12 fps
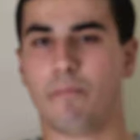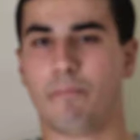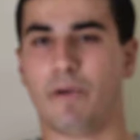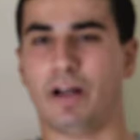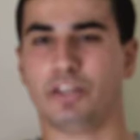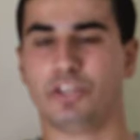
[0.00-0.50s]

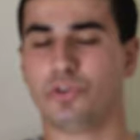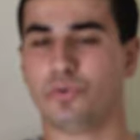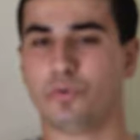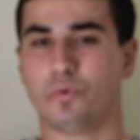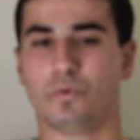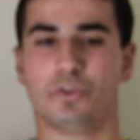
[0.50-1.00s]
but
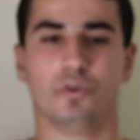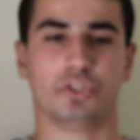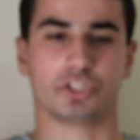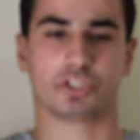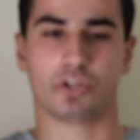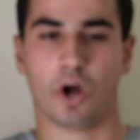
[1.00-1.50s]
you
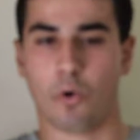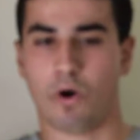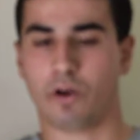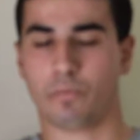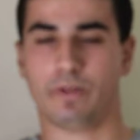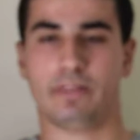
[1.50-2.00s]
just go
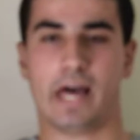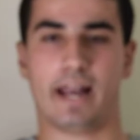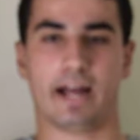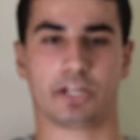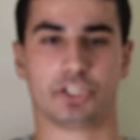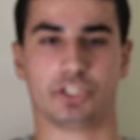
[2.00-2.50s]
on with that
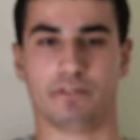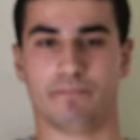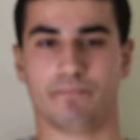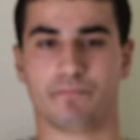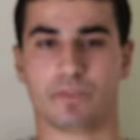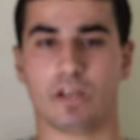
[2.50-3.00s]
action.
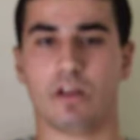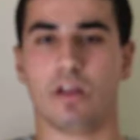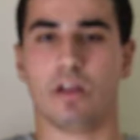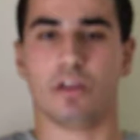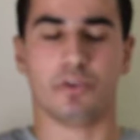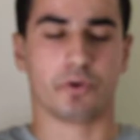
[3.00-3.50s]

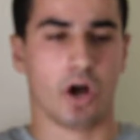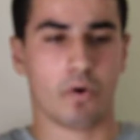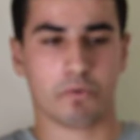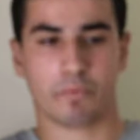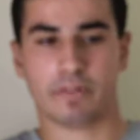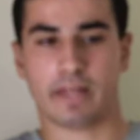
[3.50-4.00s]
You
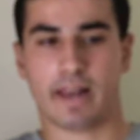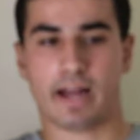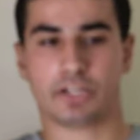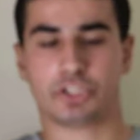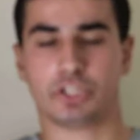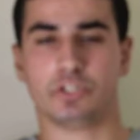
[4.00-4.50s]
go on with that
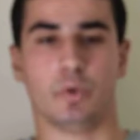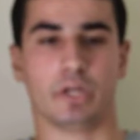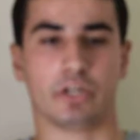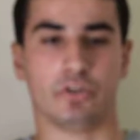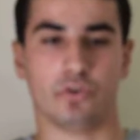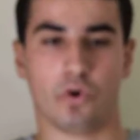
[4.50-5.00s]
action, you
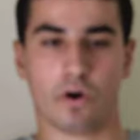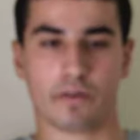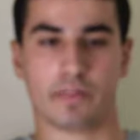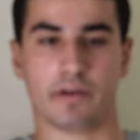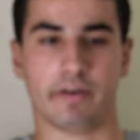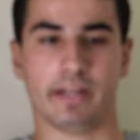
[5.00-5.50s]
ignore
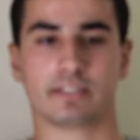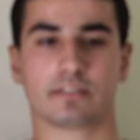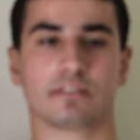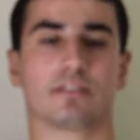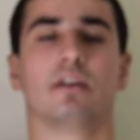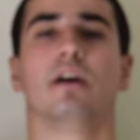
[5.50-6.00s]
the
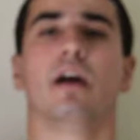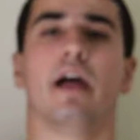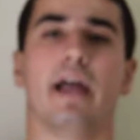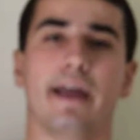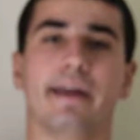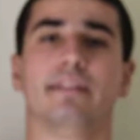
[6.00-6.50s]
risks,
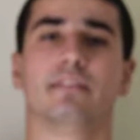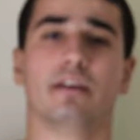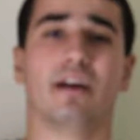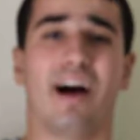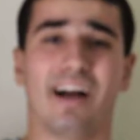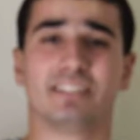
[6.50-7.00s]
and
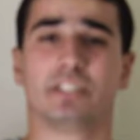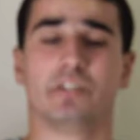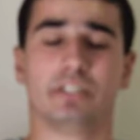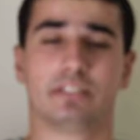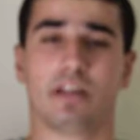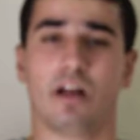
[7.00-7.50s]
as a
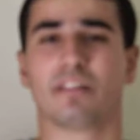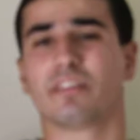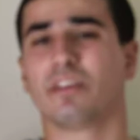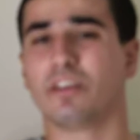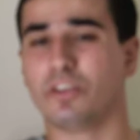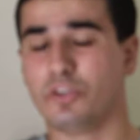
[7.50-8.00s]

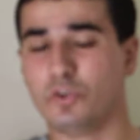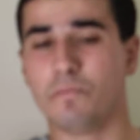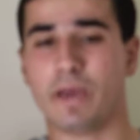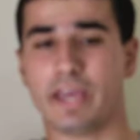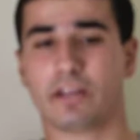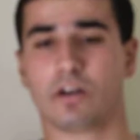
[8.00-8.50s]
result, you
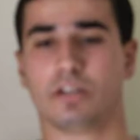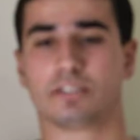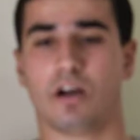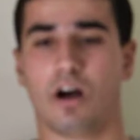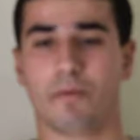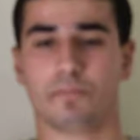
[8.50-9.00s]
may cause
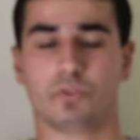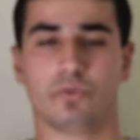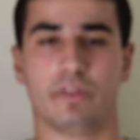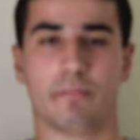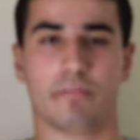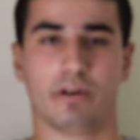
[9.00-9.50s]
harm to
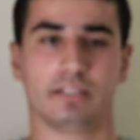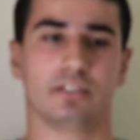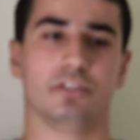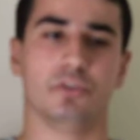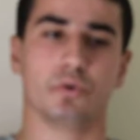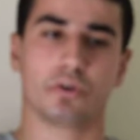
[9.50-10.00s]
the
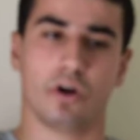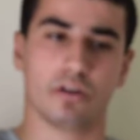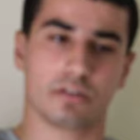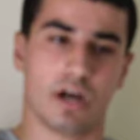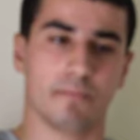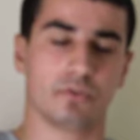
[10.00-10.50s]

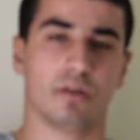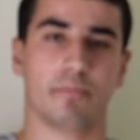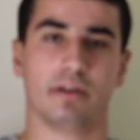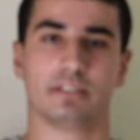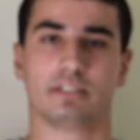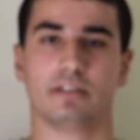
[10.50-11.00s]

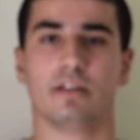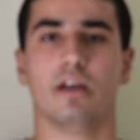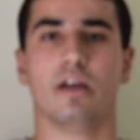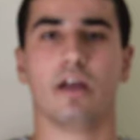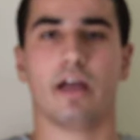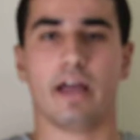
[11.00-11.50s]
person,
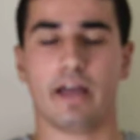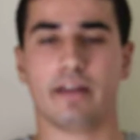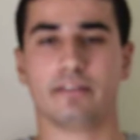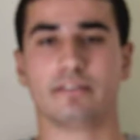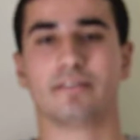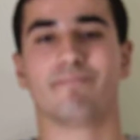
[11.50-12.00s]

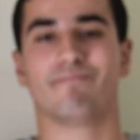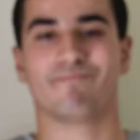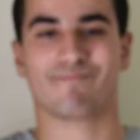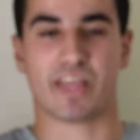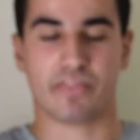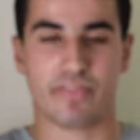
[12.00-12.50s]
and
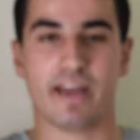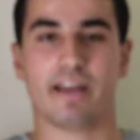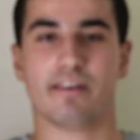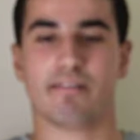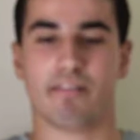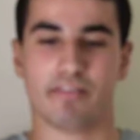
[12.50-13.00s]

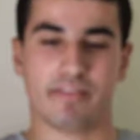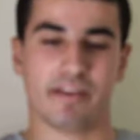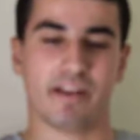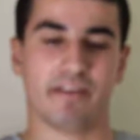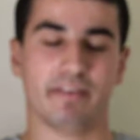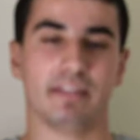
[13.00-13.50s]
then
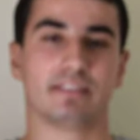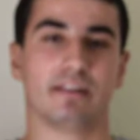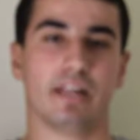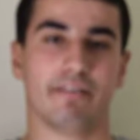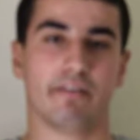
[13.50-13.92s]
there is a